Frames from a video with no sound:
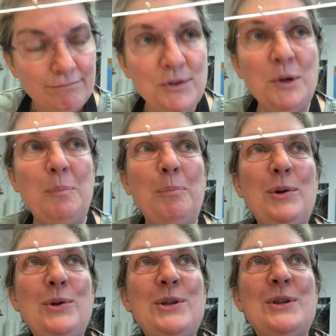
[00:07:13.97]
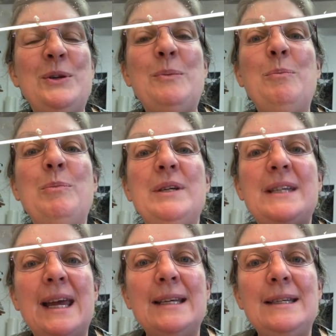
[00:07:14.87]
your personal
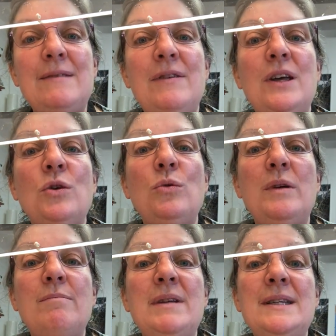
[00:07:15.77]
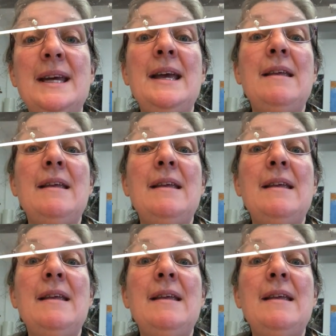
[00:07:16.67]
protective equipment,